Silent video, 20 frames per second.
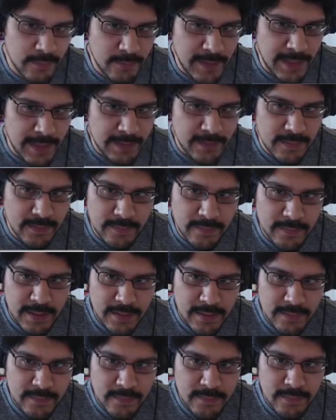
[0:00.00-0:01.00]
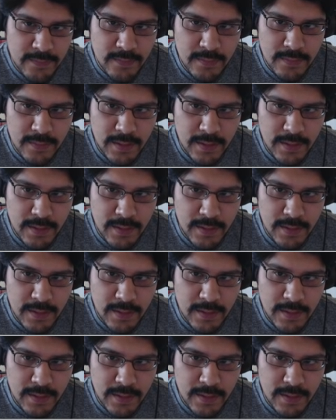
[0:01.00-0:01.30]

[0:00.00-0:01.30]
go back into the sketch